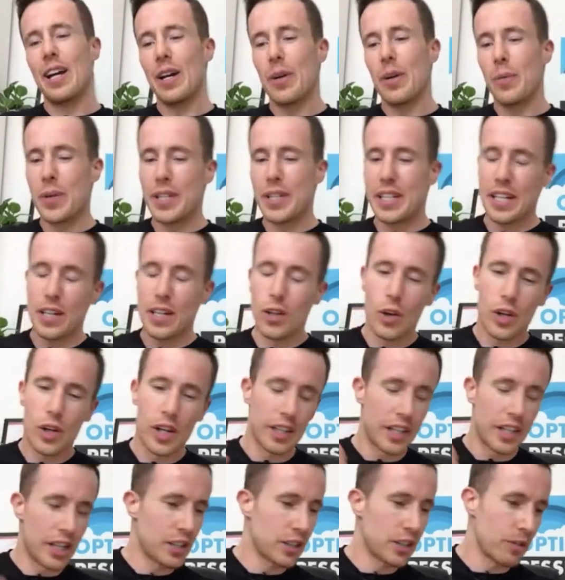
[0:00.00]
We did look
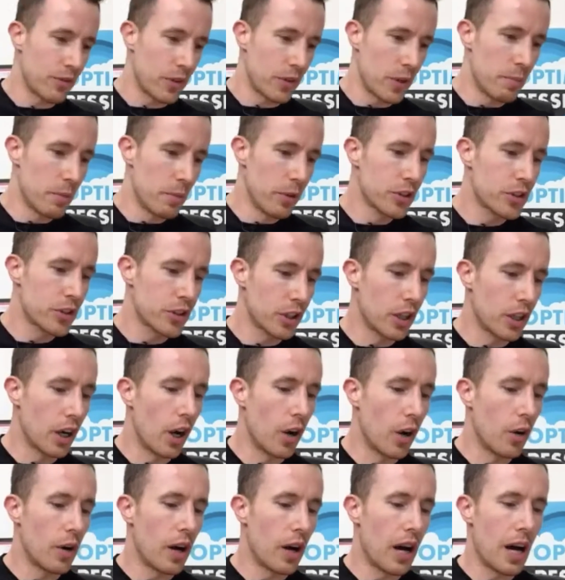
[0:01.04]
at this a few months
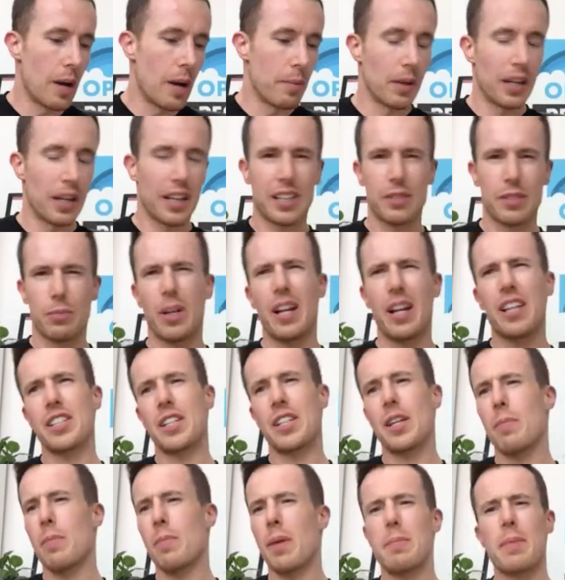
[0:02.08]
ago, maybe it
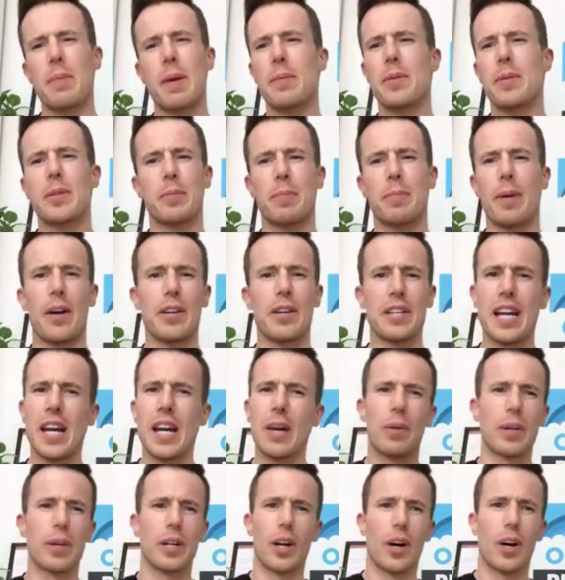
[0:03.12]
was about a
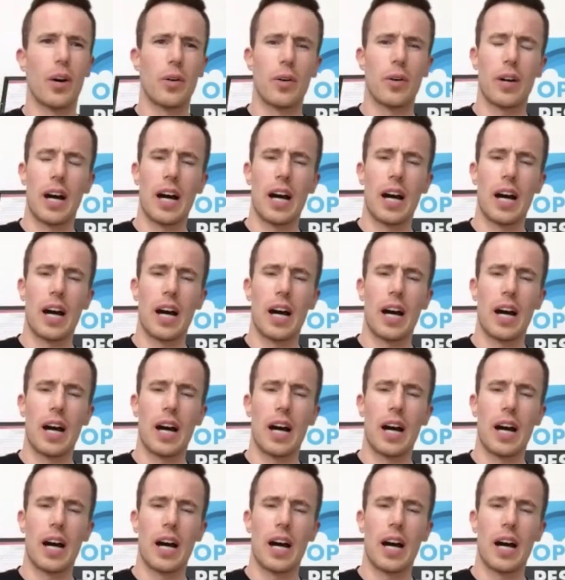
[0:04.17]
year ago,